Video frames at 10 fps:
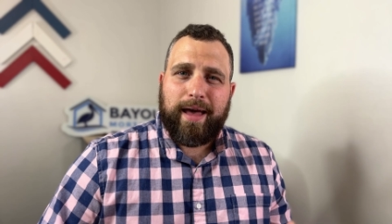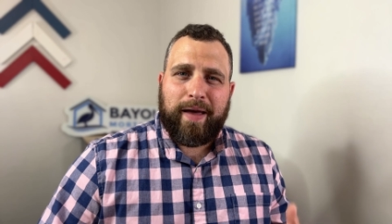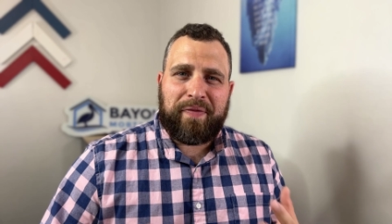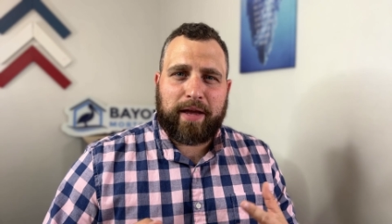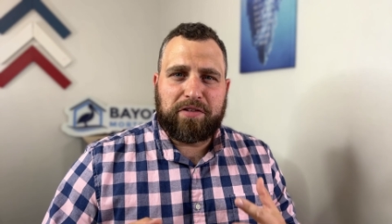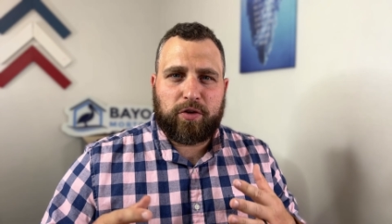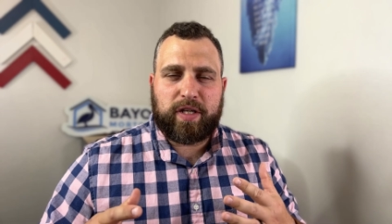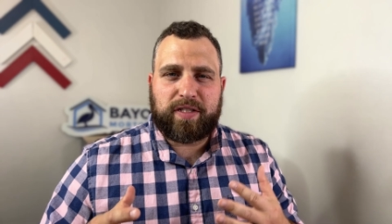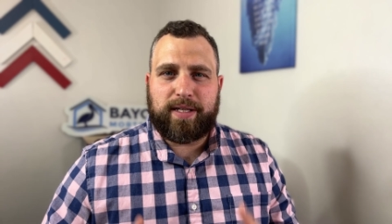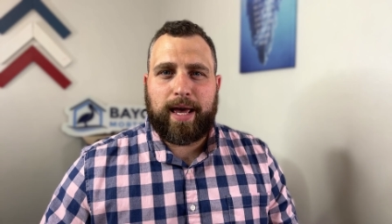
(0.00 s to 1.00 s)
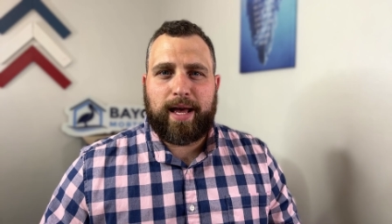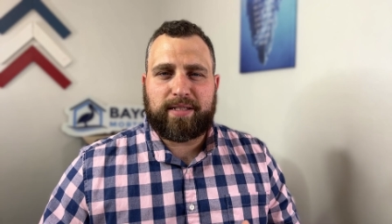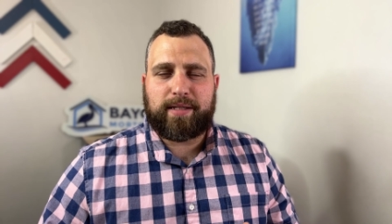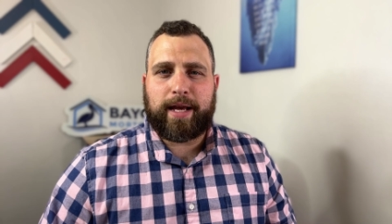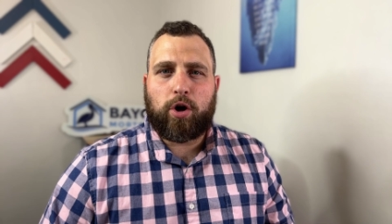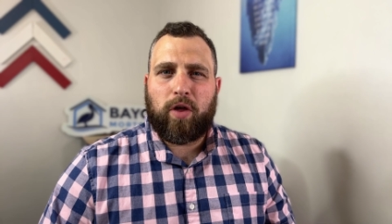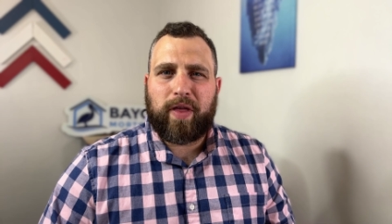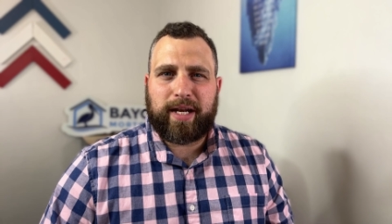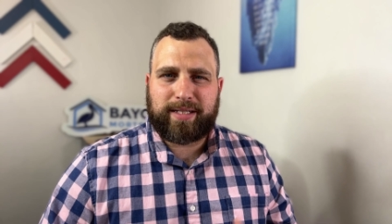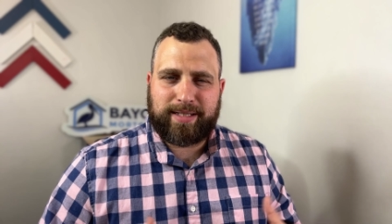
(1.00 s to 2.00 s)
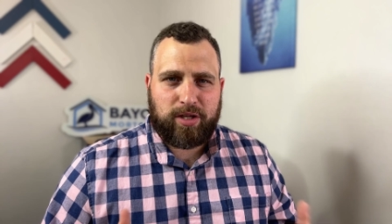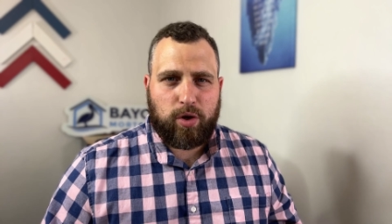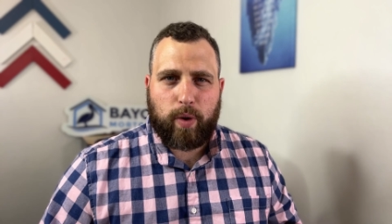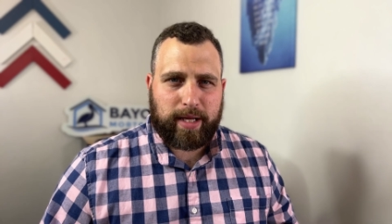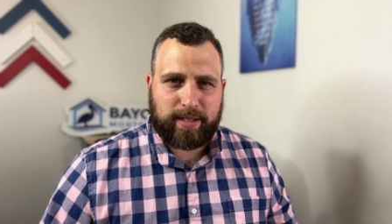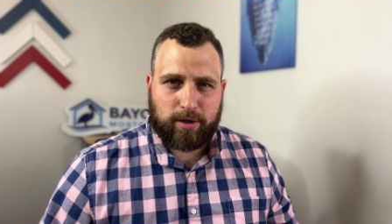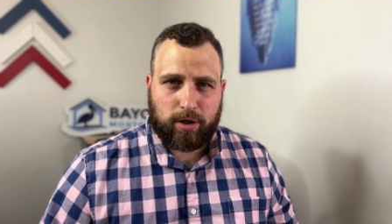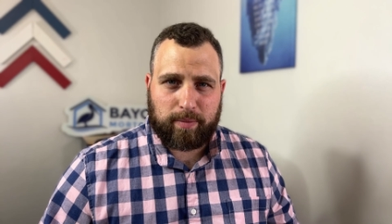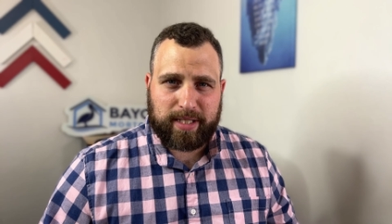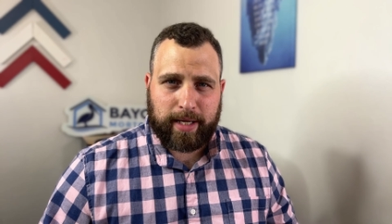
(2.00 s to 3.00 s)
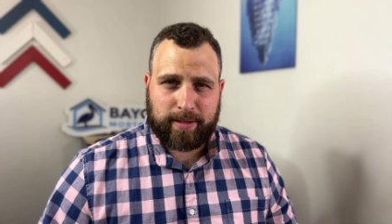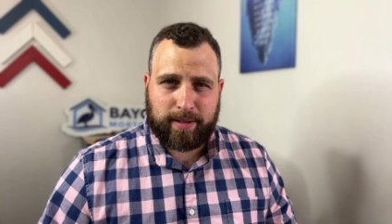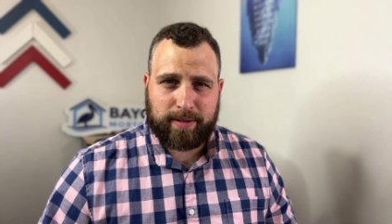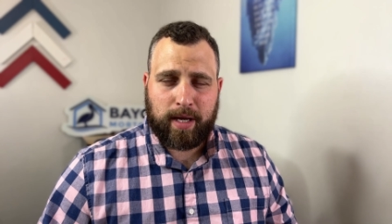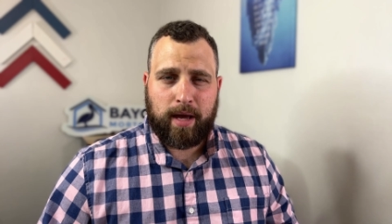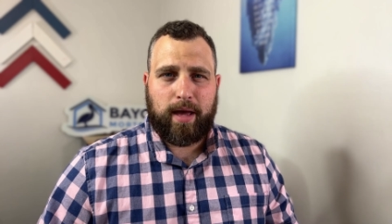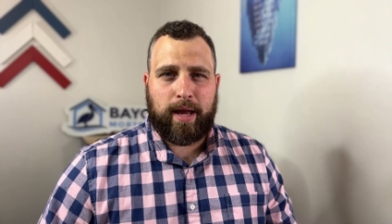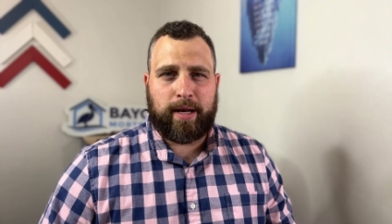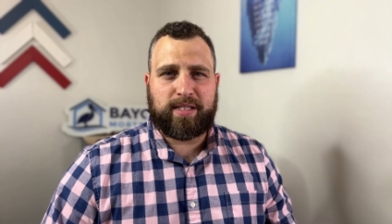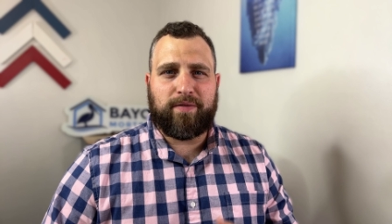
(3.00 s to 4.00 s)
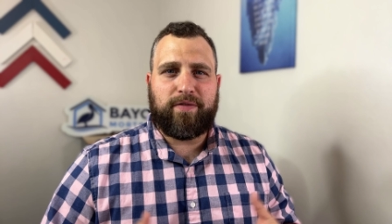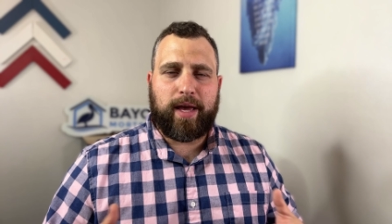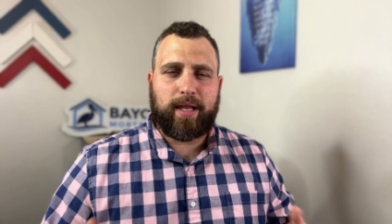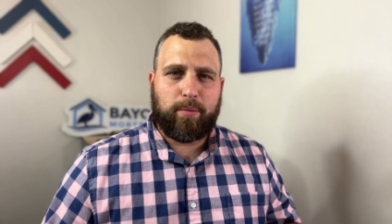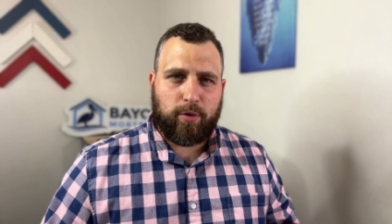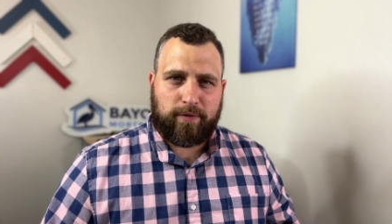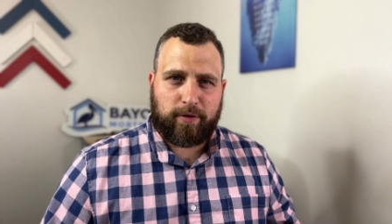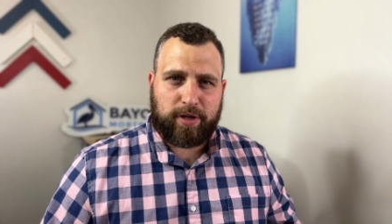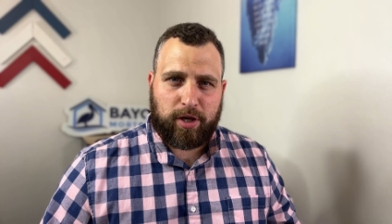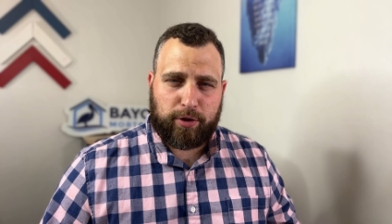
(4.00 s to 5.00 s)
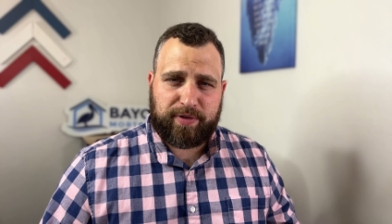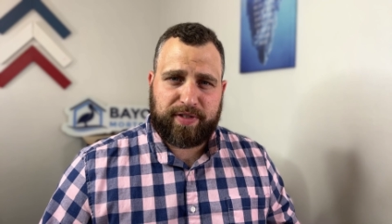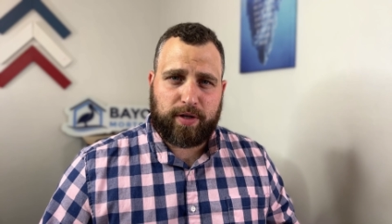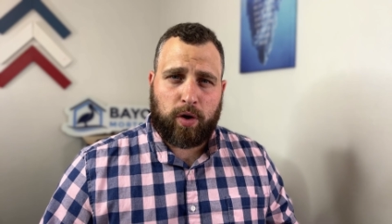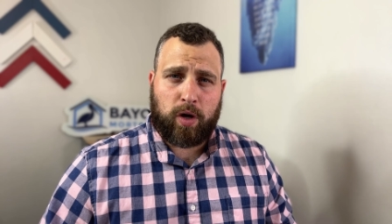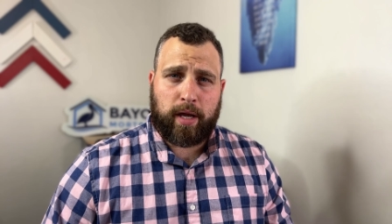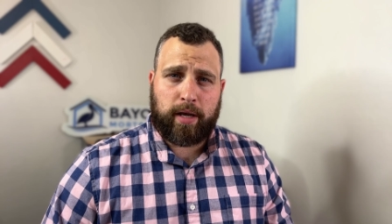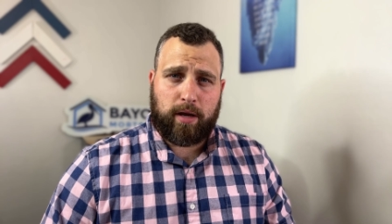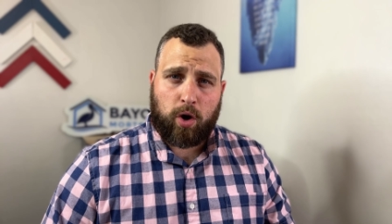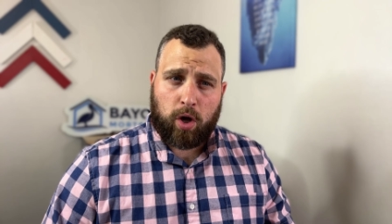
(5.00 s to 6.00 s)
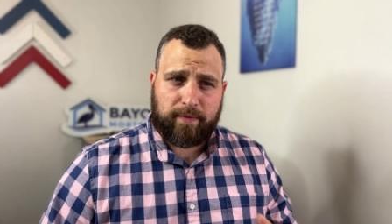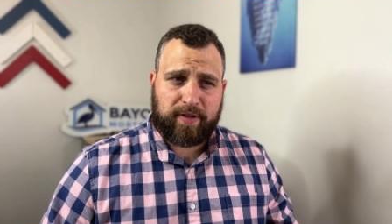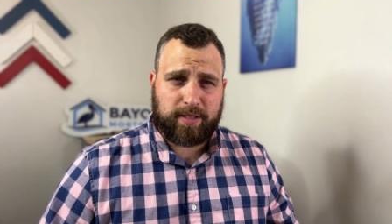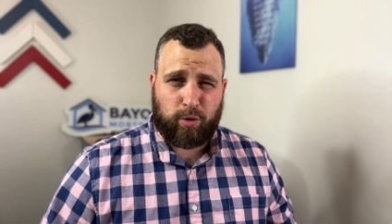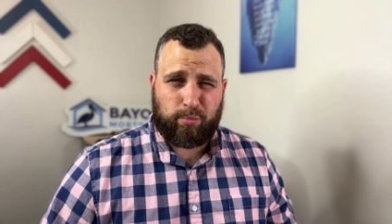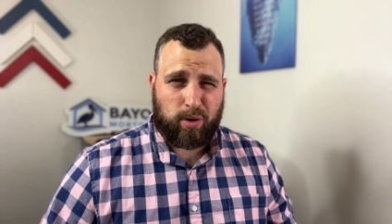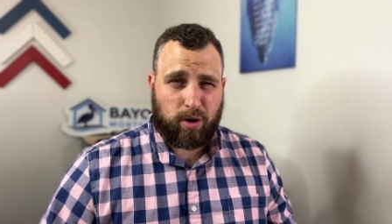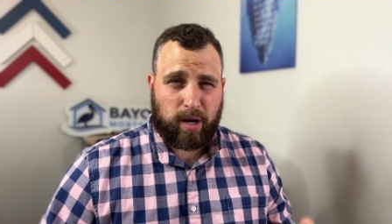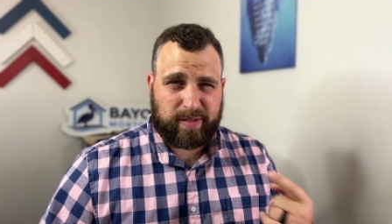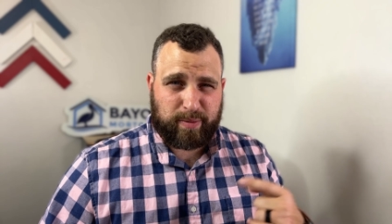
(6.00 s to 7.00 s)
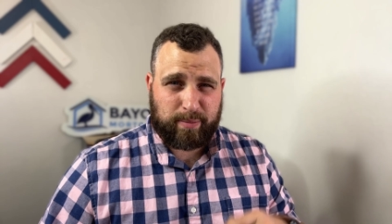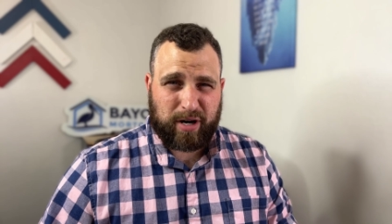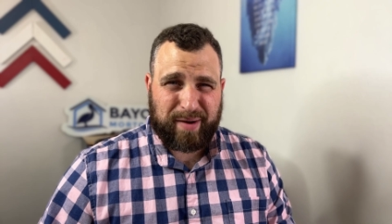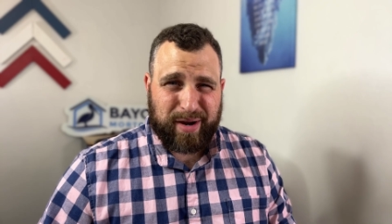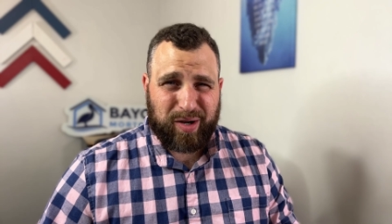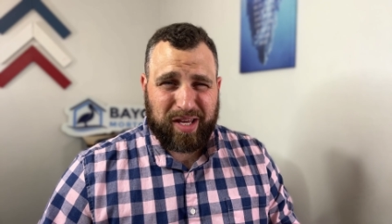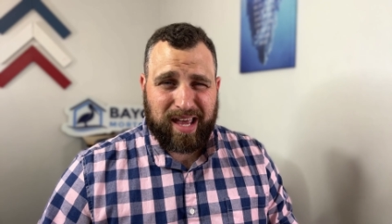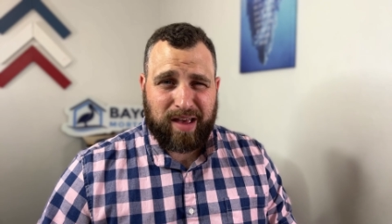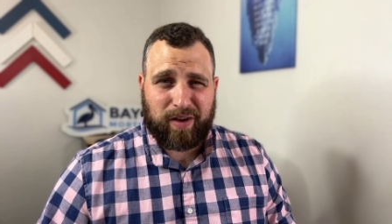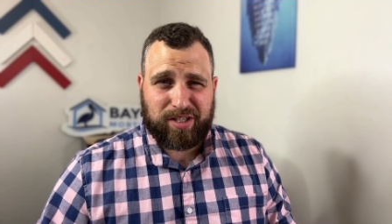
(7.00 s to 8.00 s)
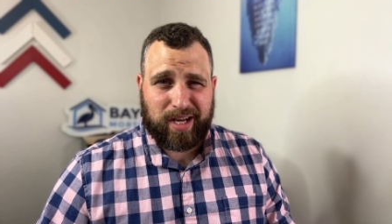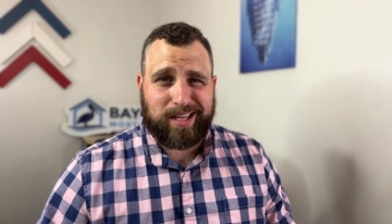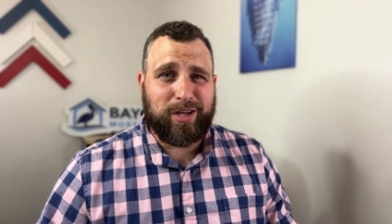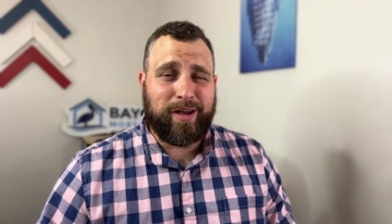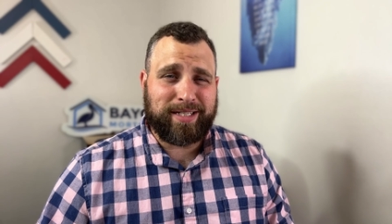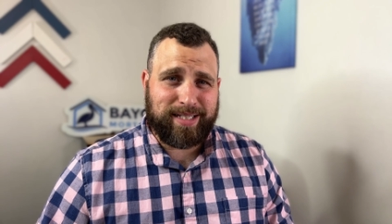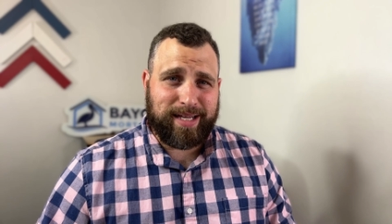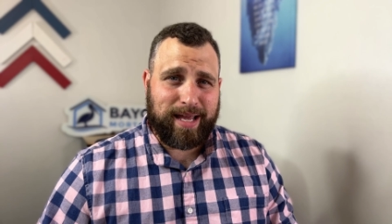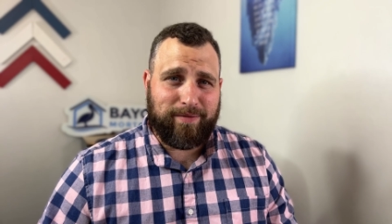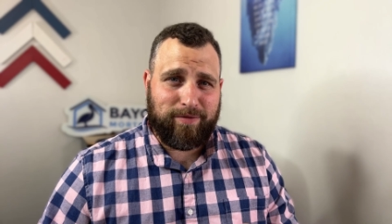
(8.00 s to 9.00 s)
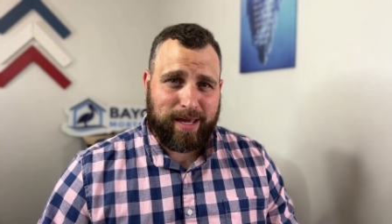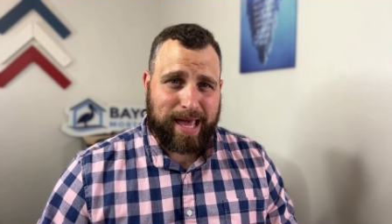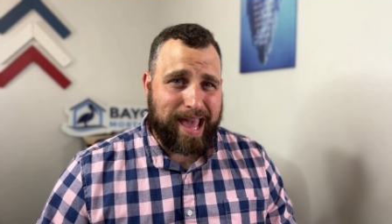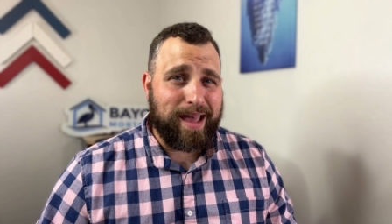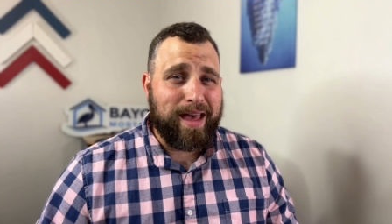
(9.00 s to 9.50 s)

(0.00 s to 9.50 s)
And the answer is yes, they call that extenuating circumstances, and it's available for use on all of these loan programs, but primarily FHA, USDA, and VA.